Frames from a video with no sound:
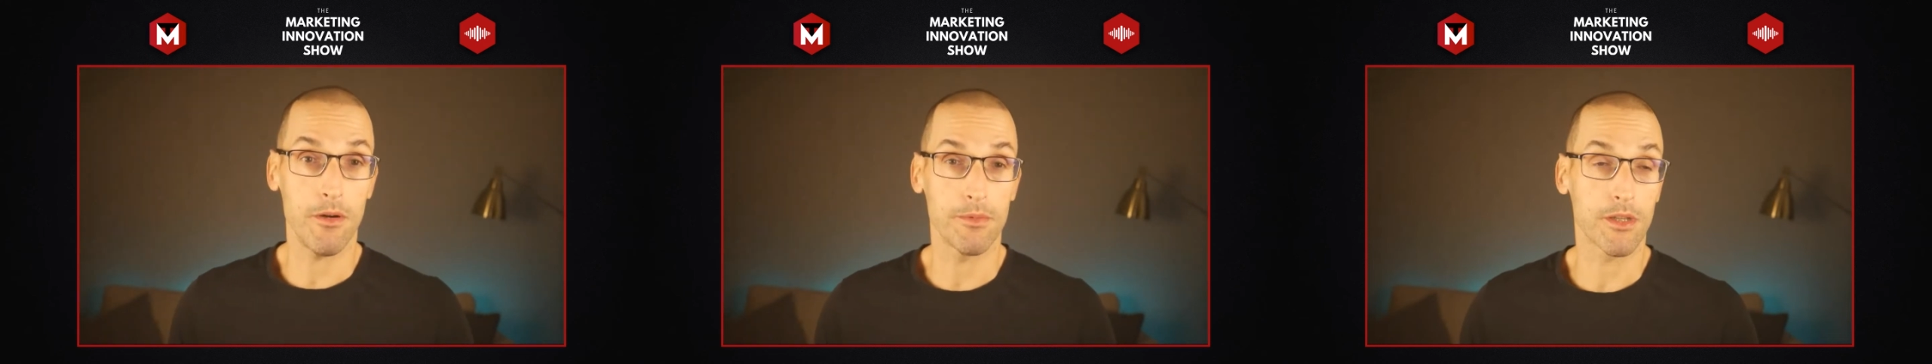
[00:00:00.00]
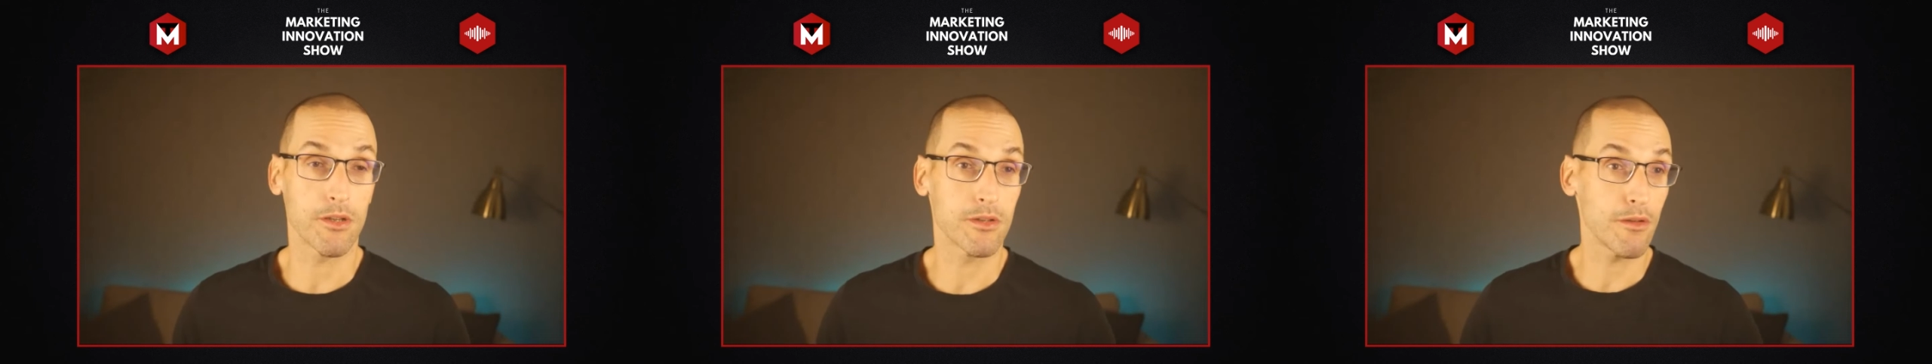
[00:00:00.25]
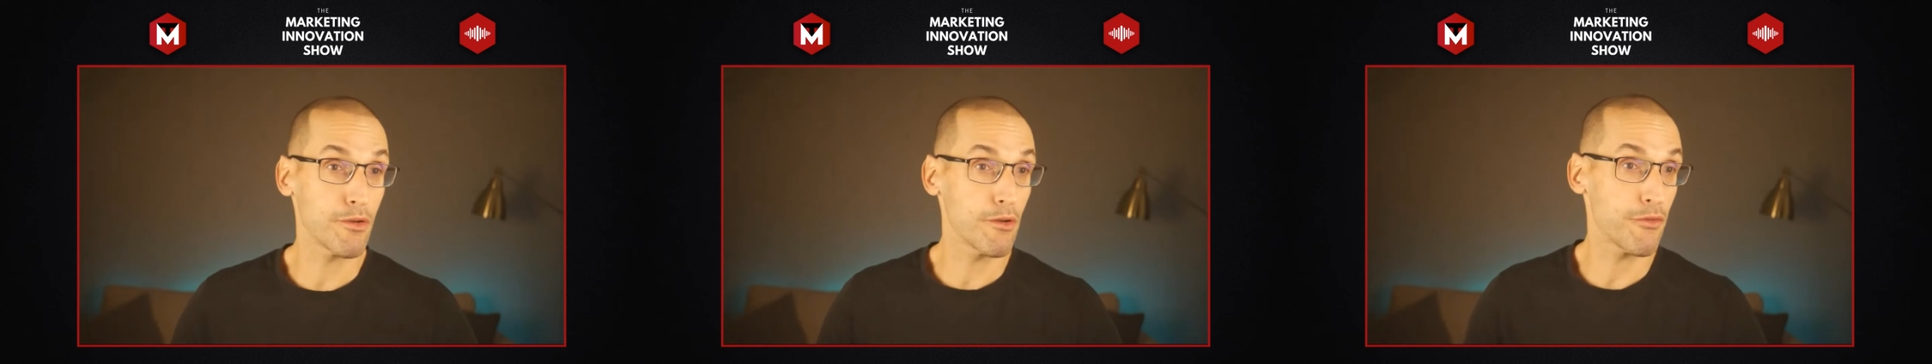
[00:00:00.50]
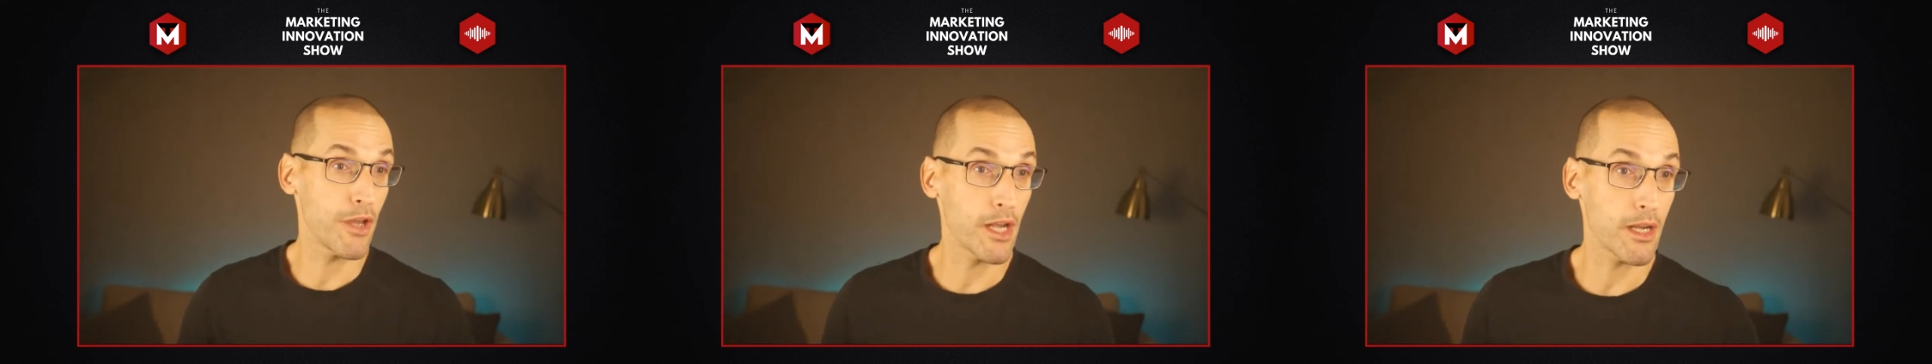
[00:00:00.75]
because if you
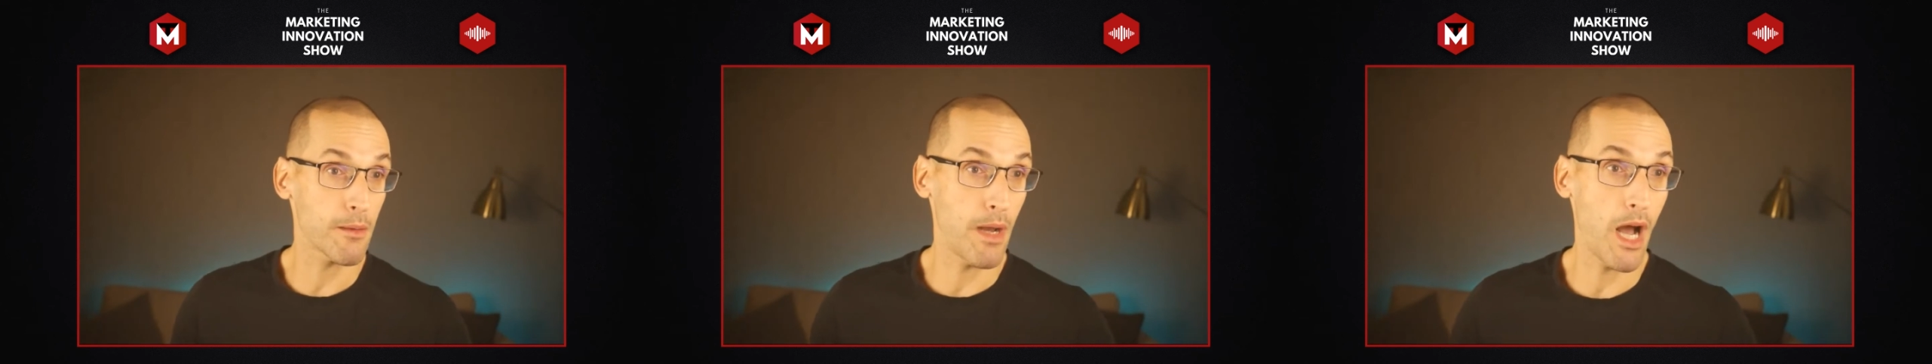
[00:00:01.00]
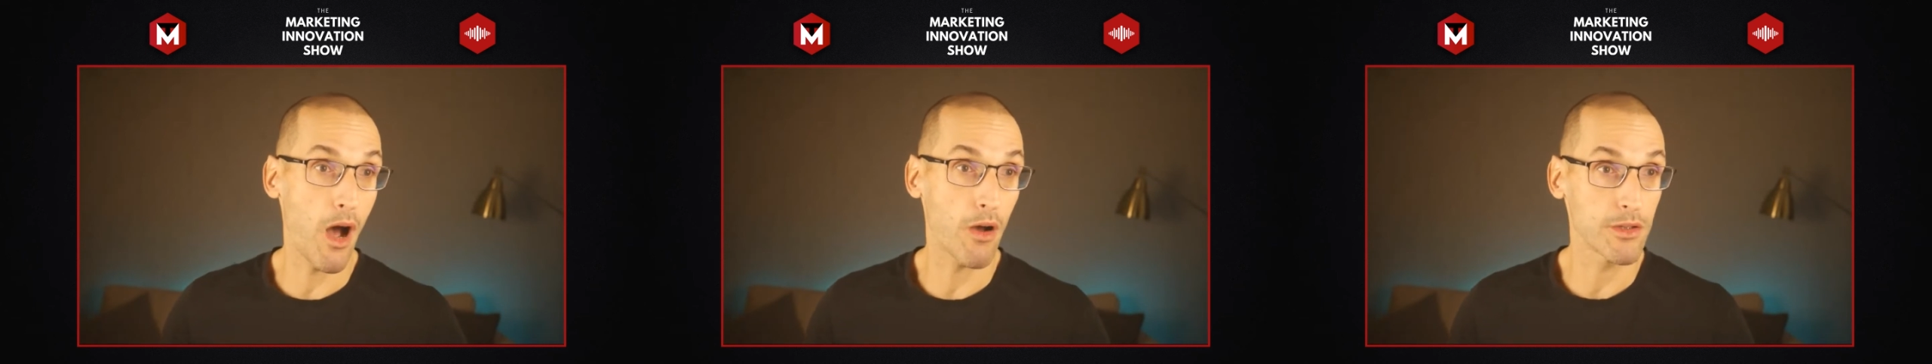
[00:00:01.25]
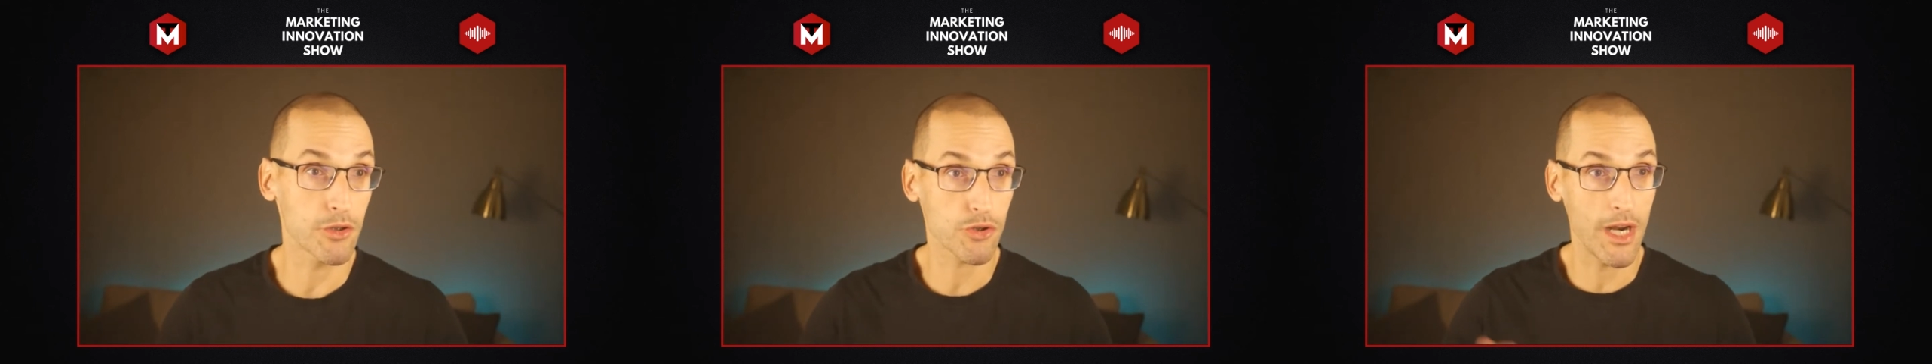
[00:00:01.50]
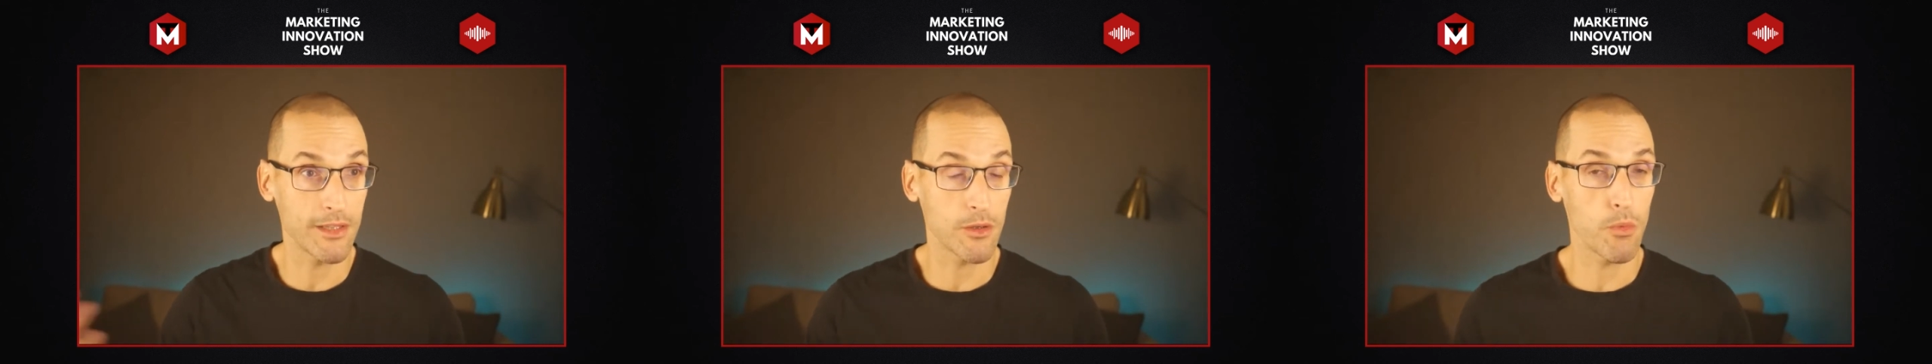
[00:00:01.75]
think about the
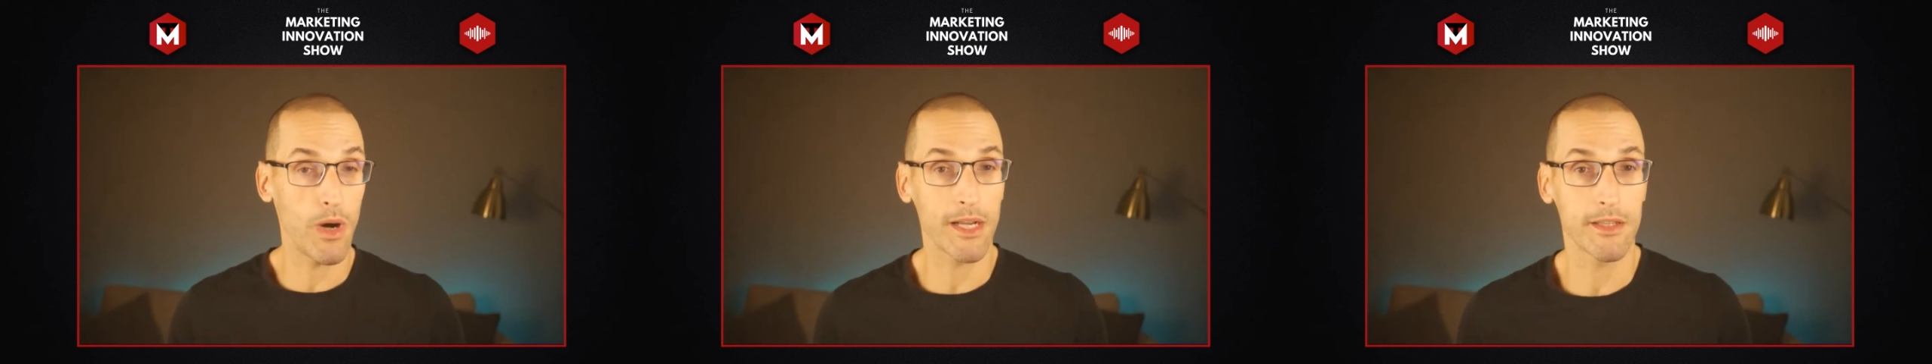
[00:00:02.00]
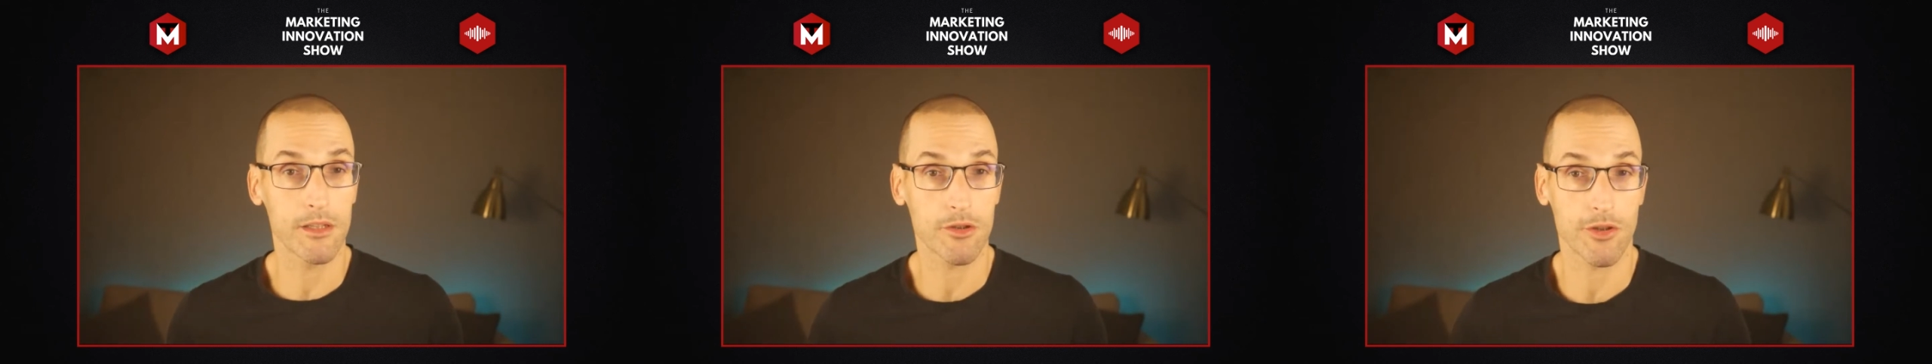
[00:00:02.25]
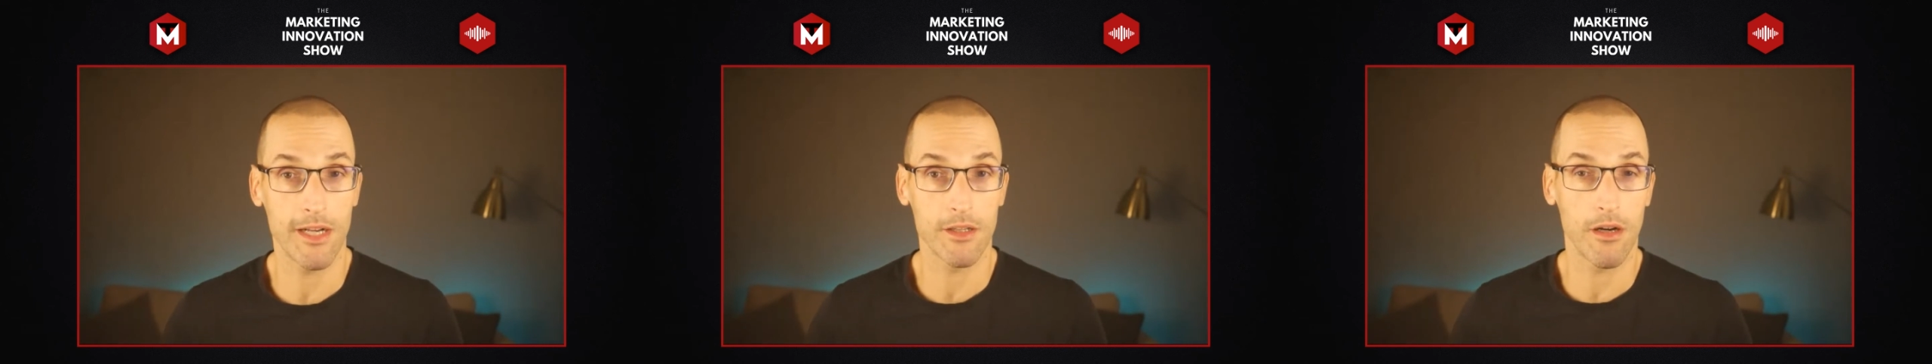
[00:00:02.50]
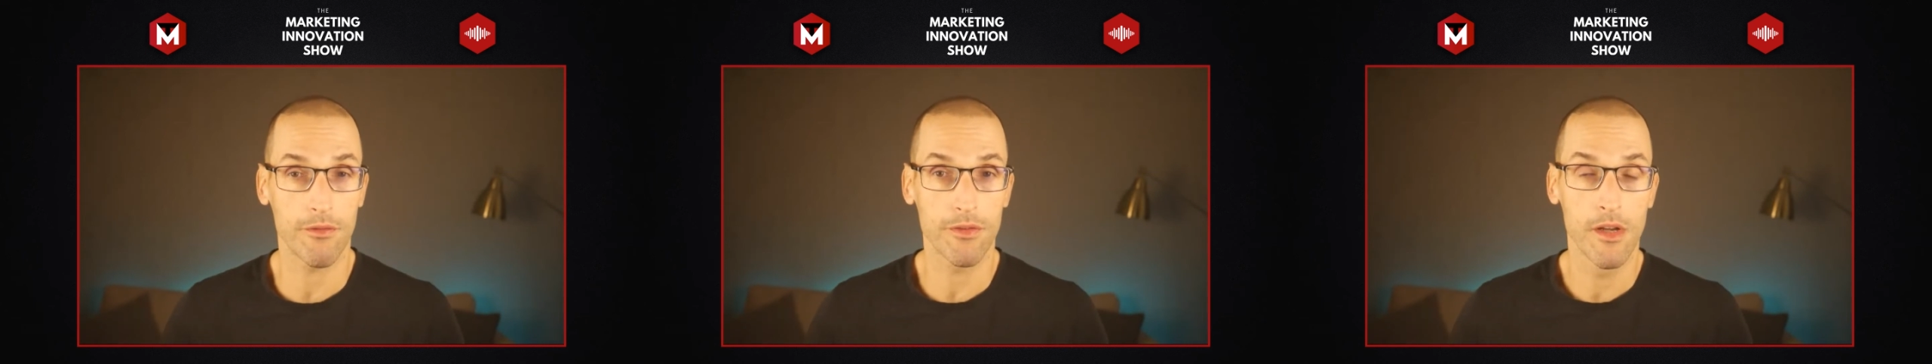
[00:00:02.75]
trend, the wider trend
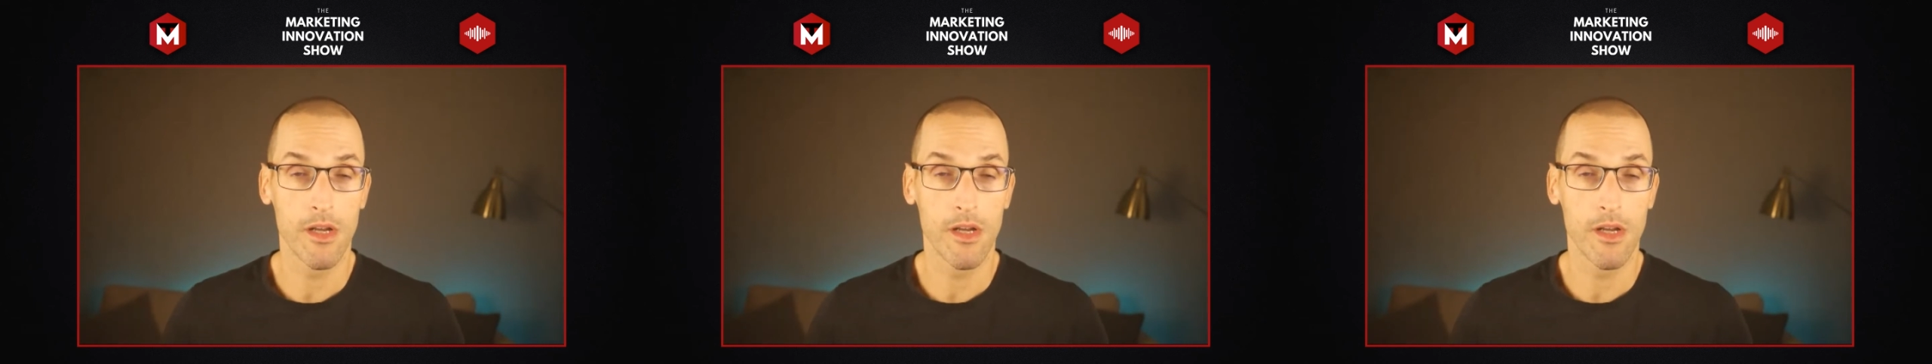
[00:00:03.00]
of